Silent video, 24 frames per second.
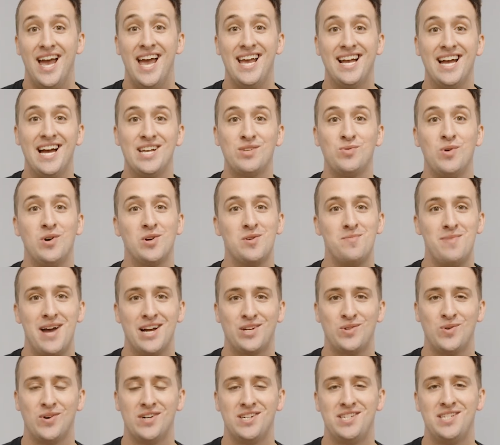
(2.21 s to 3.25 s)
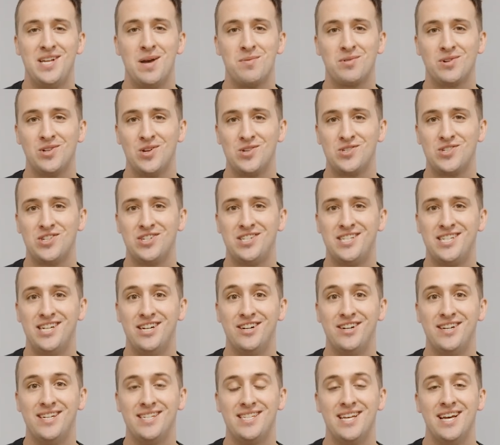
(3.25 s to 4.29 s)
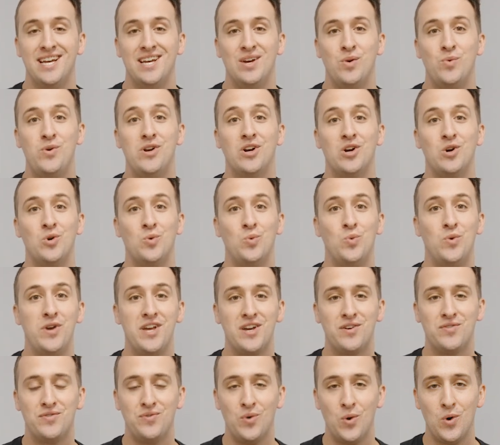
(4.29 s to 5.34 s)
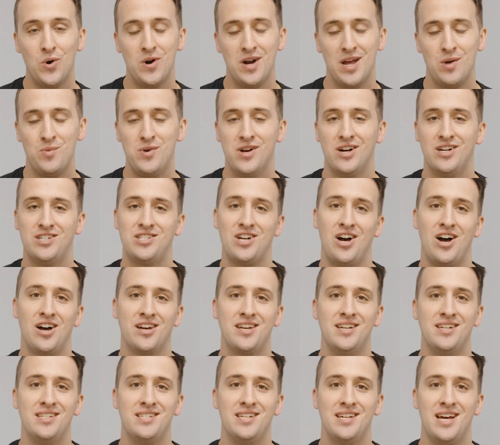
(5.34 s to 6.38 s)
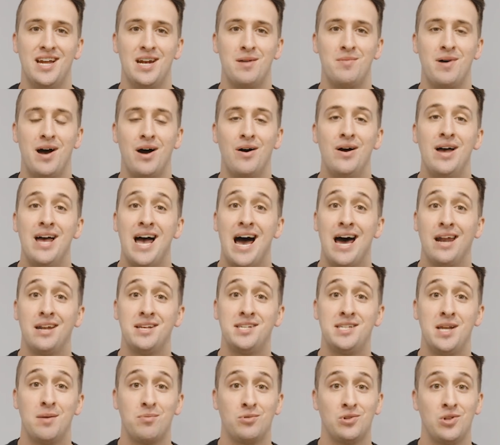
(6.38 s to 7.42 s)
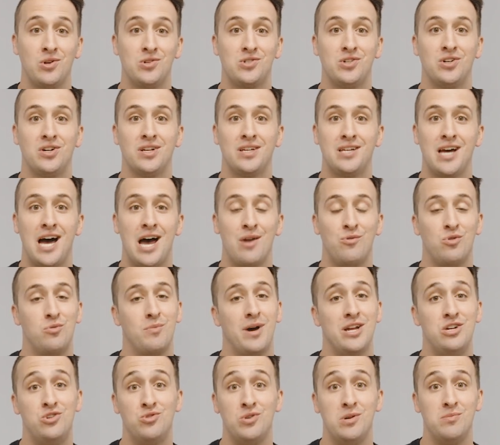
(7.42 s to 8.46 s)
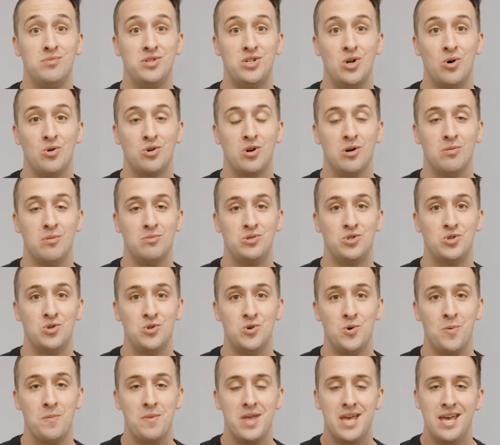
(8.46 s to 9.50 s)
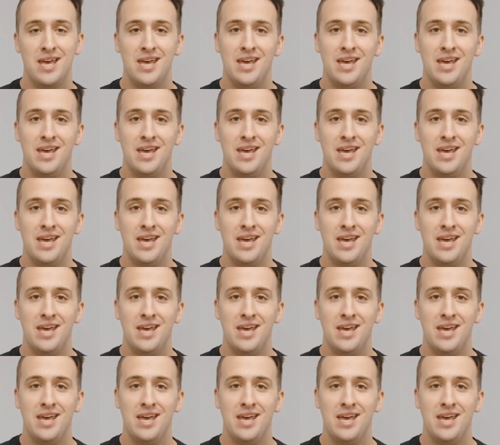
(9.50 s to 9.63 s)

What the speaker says: Hey guys, welcome back to our Step Closer series. We are in week 4 and we are talking tonight about how to step closer to God when my dreams don't come true.